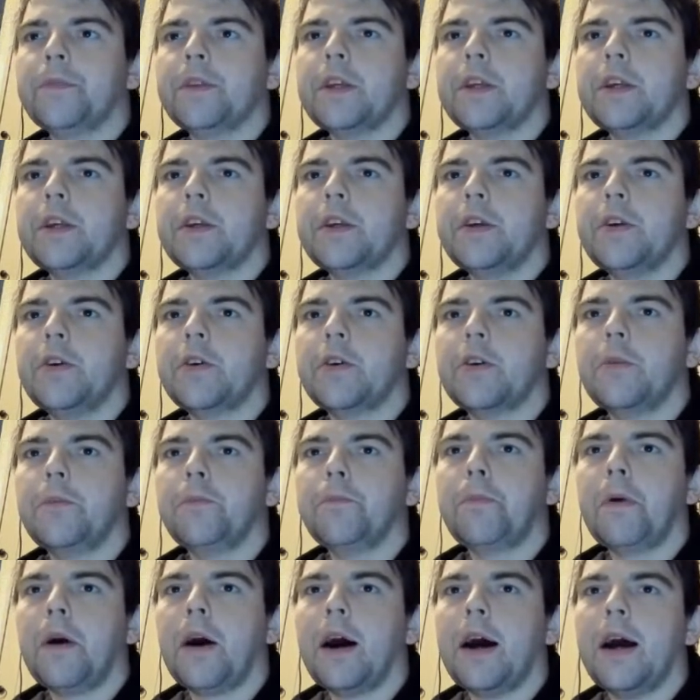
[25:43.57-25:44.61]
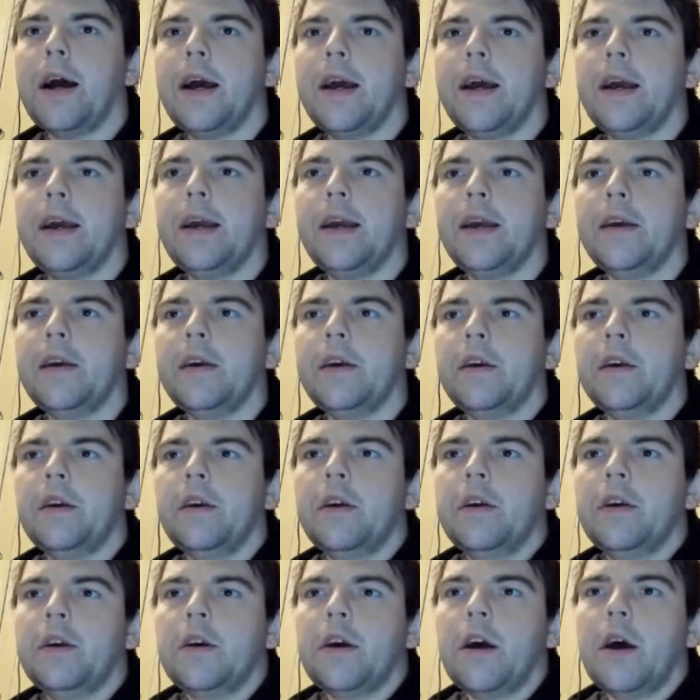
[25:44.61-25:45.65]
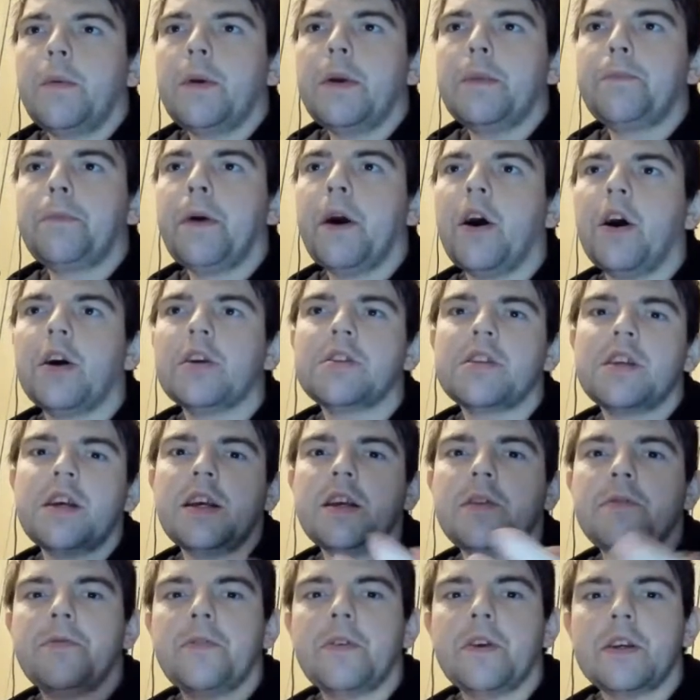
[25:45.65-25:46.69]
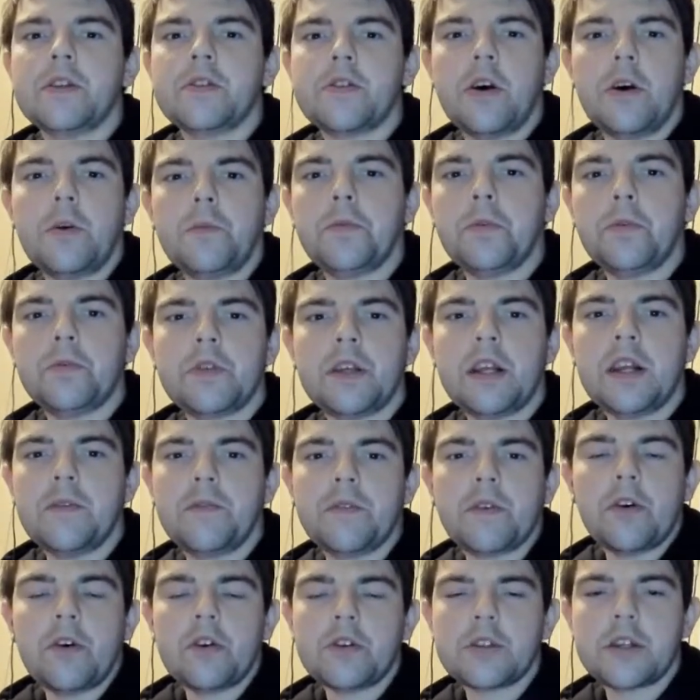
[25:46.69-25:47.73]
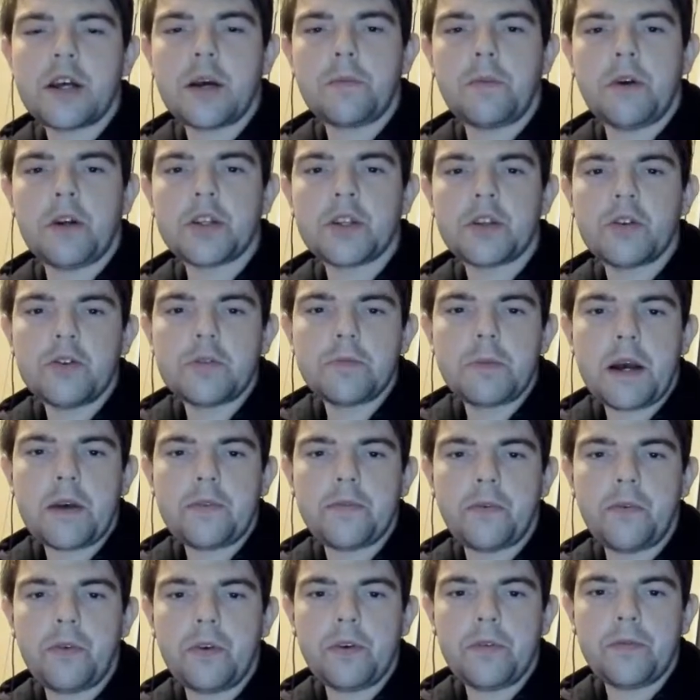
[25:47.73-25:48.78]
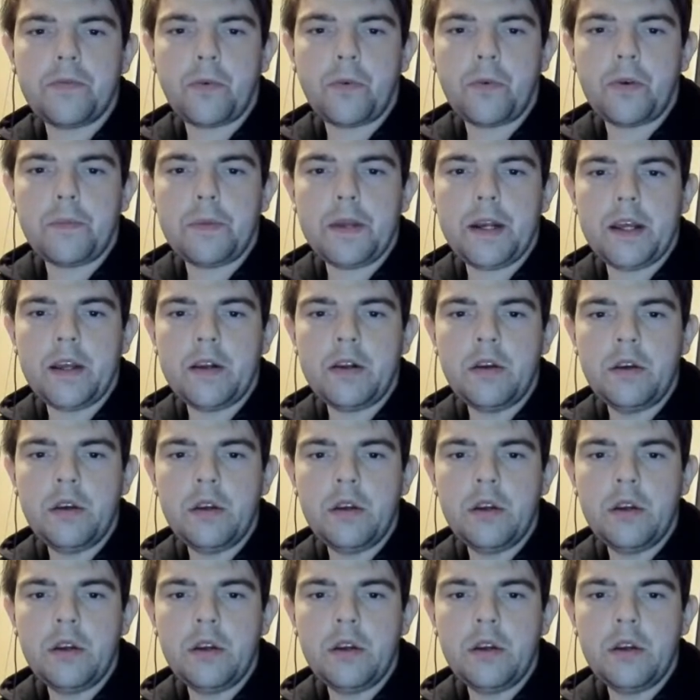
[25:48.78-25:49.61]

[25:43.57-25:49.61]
you could buy. I mean, Partey, for example, didn't even cost that much. It cost about 40 million.